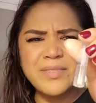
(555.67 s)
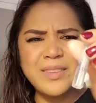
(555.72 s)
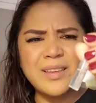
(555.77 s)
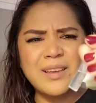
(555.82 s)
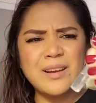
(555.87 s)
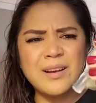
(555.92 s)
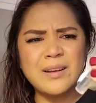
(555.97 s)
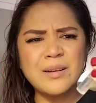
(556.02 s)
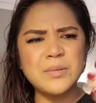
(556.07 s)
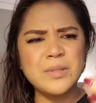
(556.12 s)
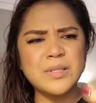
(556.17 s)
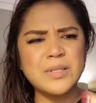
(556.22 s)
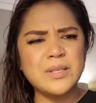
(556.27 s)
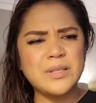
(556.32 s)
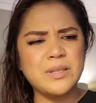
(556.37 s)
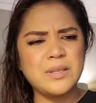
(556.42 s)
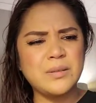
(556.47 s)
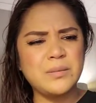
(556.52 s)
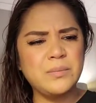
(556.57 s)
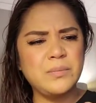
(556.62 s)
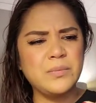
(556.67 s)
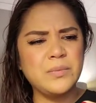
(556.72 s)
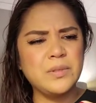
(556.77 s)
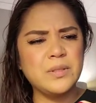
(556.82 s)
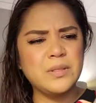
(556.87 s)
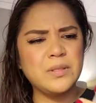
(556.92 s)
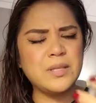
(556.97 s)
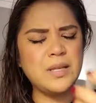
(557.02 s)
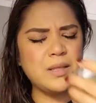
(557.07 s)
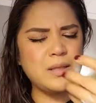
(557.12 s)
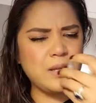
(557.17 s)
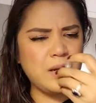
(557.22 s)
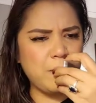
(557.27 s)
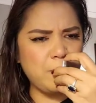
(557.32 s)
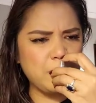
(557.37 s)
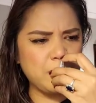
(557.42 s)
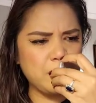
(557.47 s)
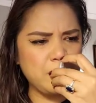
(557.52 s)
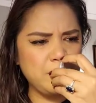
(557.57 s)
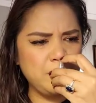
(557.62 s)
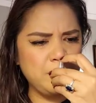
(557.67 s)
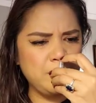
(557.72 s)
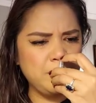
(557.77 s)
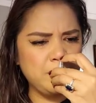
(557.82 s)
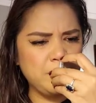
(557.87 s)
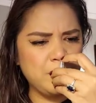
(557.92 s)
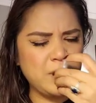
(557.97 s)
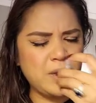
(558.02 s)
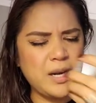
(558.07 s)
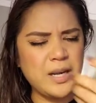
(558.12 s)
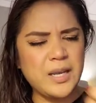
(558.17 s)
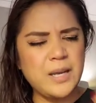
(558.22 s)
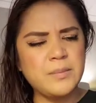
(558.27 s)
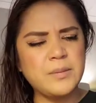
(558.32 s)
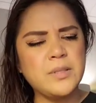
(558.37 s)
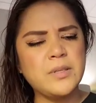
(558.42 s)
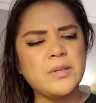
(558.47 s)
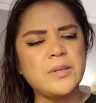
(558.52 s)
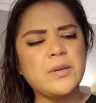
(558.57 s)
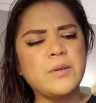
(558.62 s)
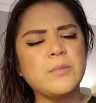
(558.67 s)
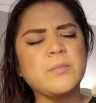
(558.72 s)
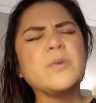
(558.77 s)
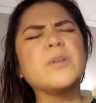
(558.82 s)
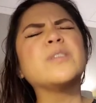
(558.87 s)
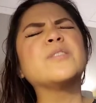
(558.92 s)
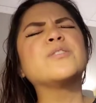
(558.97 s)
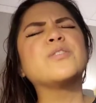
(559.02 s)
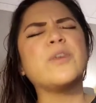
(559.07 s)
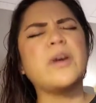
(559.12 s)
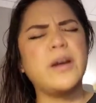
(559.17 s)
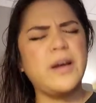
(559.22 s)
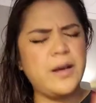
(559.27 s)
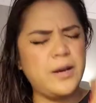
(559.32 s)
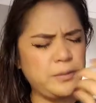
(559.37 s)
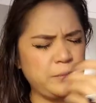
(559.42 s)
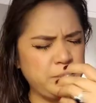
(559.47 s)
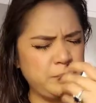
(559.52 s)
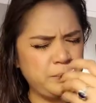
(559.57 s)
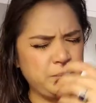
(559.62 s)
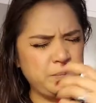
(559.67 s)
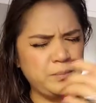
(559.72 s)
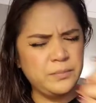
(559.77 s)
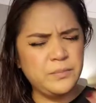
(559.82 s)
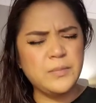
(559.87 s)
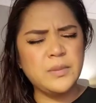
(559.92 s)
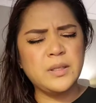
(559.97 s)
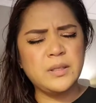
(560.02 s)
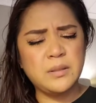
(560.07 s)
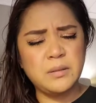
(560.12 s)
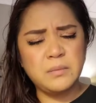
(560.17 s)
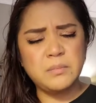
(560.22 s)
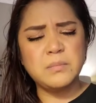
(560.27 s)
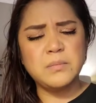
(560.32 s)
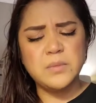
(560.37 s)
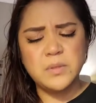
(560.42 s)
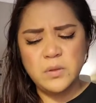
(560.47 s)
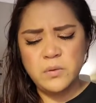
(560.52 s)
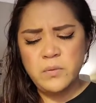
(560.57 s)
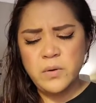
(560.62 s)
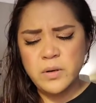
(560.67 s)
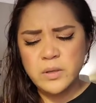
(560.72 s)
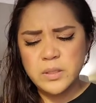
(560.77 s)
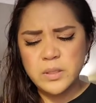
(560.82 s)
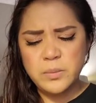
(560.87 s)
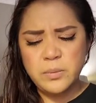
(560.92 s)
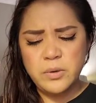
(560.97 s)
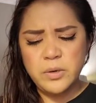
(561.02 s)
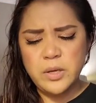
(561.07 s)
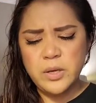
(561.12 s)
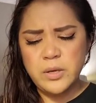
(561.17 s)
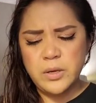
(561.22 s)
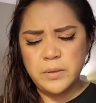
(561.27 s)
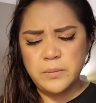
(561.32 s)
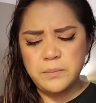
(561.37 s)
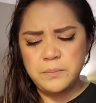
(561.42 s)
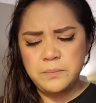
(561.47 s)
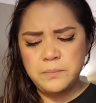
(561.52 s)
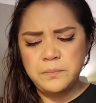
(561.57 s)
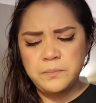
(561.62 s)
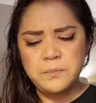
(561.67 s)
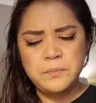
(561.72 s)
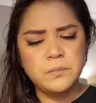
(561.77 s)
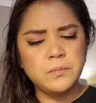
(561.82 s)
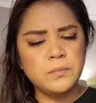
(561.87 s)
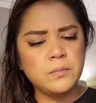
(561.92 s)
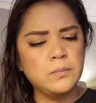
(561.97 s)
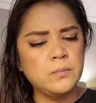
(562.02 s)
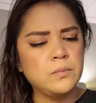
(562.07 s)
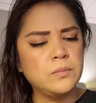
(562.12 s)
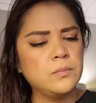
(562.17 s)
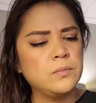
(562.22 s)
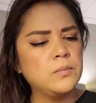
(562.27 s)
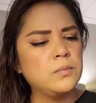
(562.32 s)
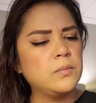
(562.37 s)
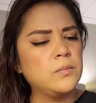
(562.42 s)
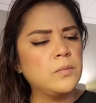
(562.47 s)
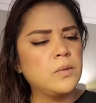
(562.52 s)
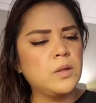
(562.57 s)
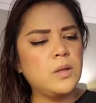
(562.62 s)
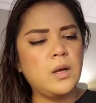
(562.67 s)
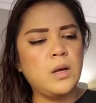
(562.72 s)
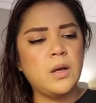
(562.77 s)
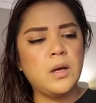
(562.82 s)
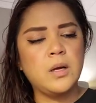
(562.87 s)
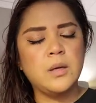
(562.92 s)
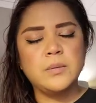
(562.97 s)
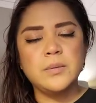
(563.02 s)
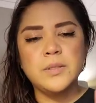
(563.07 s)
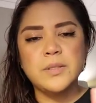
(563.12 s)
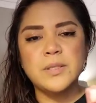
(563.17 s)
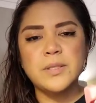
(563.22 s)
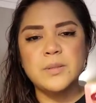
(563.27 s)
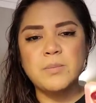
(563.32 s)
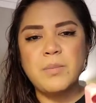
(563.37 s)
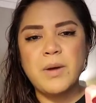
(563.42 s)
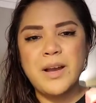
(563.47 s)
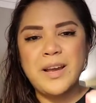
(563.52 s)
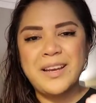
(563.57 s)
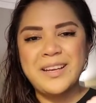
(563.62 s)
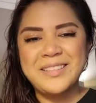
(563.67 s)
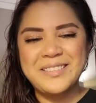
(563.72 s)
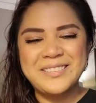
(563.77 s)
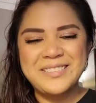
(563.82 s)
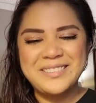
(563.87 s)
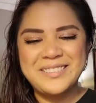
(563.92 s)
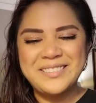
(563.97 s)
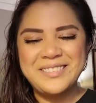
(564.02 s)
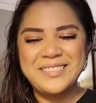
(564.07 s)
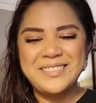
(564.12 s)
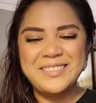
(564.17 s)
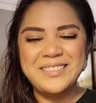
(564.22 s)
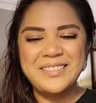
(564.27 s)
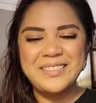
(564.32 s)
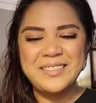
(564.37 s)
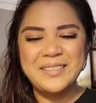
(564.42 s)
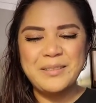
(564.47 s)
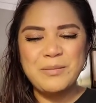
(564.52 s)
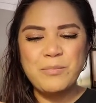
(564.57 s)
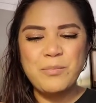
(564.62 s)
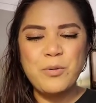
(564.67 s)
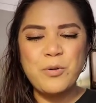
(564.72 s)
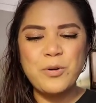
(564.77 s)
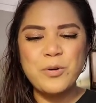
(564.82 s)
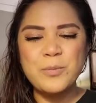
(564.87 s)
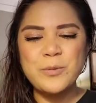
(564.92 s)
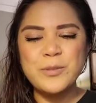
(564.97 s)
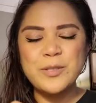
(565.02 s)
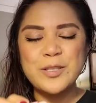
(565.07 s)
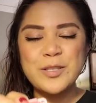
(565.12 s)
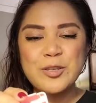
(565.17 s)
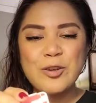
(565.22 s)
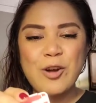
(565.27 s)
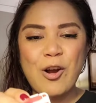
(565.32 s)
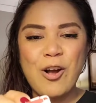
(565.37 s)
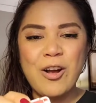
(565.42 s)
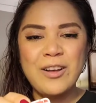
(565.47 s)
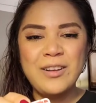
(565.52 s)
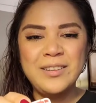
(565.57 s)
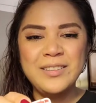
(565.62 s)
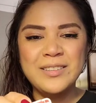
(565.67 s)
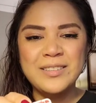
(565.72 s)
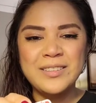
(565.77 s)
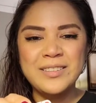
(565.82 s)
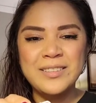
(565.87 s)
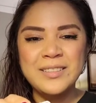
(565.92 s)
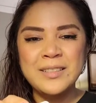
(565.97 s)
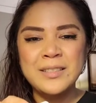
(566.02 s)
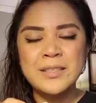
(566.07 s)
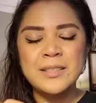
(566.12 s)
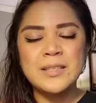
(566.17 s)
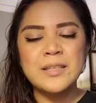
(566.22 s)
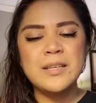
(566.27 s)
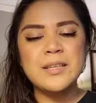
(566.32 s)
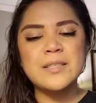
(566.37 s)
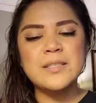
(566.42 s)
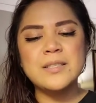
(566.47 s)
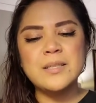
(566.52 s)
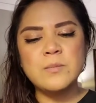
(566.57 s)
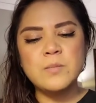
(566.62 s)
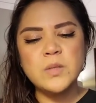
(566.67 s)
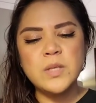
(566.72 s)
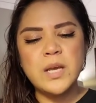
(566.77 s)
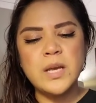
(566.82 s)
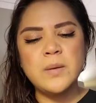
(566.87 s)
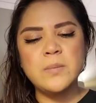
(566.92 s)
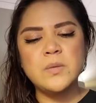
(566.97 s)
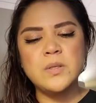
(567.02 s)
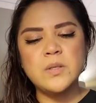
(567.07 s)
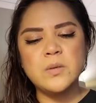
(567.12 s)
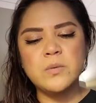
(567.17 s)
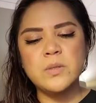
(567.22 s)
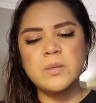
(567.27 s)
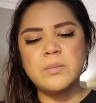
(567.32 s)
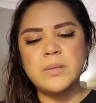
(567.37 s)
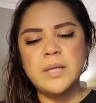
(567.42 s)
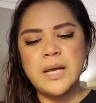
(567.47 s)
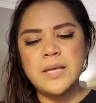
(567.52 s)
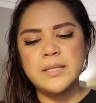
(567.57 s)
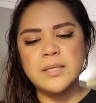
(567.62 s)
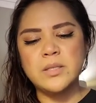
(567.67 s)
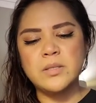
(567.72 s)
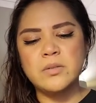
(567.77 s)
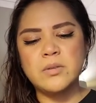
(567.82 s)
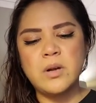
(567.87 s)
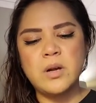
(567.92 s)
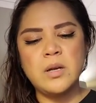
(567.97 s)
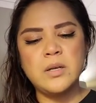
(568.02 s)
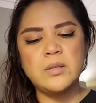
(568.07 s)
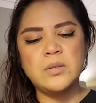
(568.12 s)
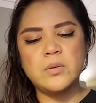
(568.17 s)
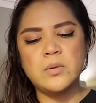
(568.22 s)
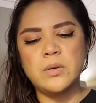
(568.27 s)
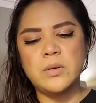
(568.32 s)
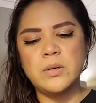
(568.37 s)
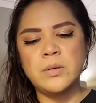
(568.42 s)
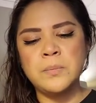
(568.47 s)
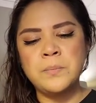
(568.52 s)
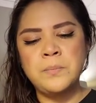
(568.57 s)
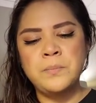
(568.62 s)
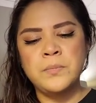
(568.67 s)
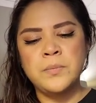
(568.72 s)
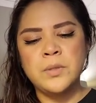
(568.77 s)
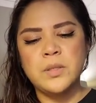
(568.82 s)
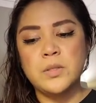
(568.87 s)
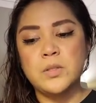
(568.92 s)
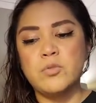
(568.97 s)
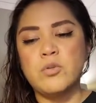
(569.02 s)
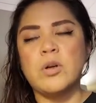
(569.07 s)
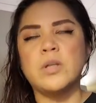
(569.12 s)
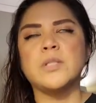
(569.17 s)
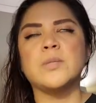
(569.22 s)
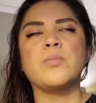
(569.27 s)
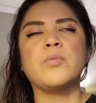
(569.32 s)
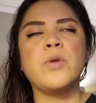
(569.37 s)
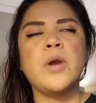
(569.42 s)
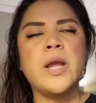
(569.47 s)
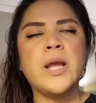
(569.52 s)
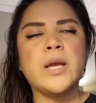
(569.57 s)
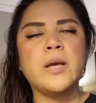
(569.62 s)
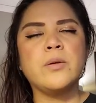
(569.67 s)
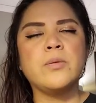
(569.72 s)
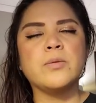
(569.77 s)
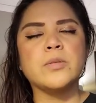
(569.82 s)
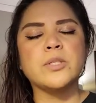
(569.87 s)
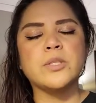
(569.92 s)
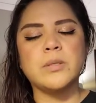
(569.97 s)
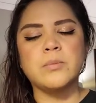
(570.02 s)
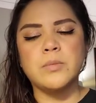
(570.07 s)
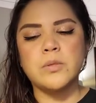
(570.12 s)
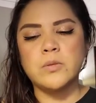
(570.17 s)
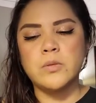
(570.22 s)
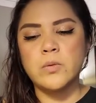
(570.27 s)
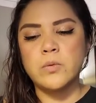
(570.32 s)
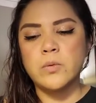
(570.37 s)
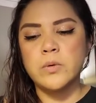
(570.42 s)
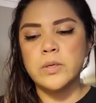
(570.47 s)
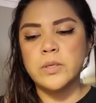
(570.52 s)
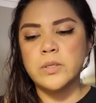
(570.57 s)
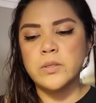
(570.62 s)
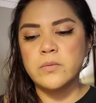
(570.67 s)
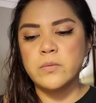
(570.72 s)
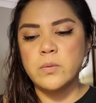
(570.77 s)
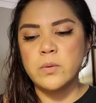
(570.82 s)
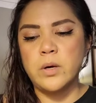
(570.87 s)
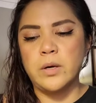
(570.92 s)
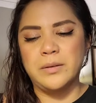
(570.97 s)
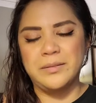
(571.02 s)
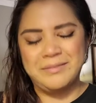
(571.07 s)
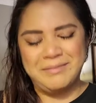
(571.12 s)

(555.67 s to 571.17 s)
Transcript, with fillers: Um, it's a scent that I was that I kept in here and I want to try out, and so far it's pretty good. Uh, this is my portable straw because sometimes you know with the plastic straws or the straws break, which I'm notorious for.